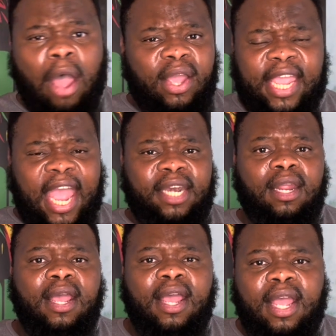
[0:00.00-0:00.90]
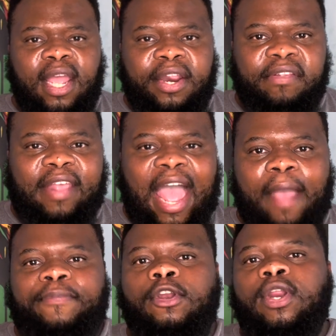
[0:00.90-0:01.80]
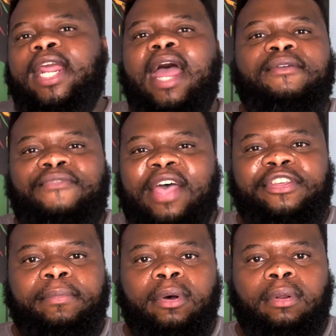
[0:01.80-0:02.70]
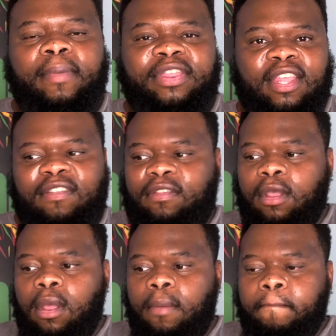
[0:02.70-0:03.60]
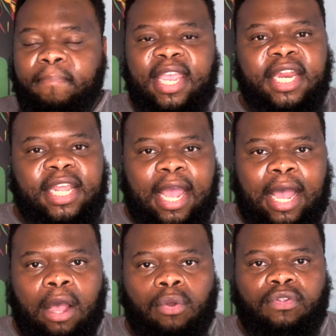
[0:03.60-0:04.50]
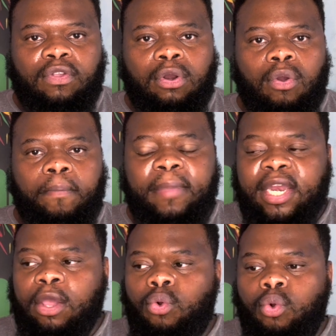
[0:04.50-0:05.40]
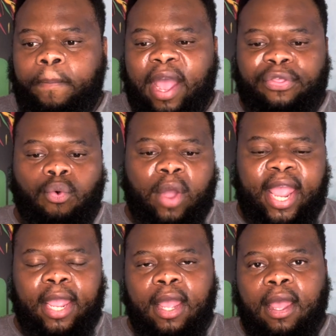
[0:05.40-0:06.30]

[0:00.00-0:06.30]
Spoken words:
again, it is absolutely unfathomable that this media house, you know, media who, by the way,